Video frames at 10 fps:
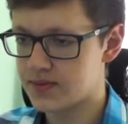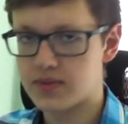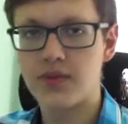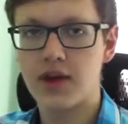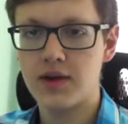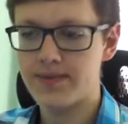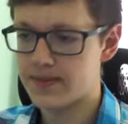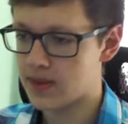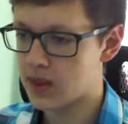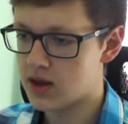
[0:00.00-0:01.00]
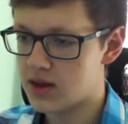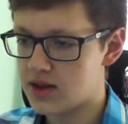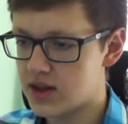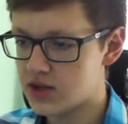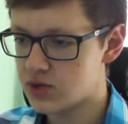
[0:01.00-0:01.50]
Okay.
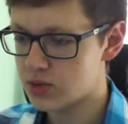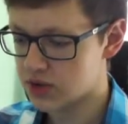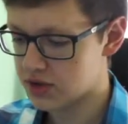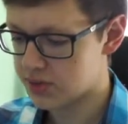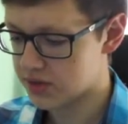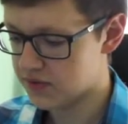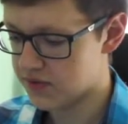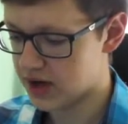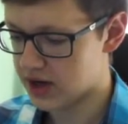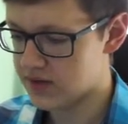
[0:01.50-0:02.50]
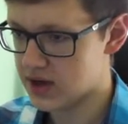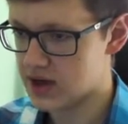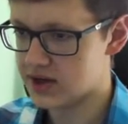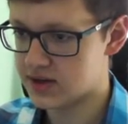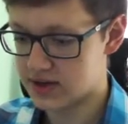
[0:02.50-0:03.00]
Next one we're gonna put 5
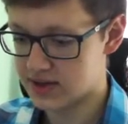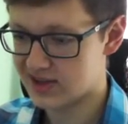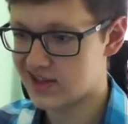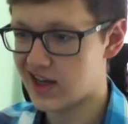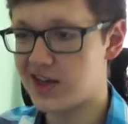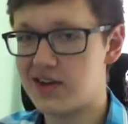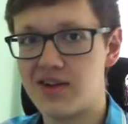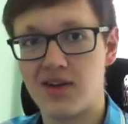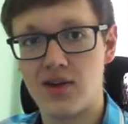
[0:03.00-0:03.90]
and 10.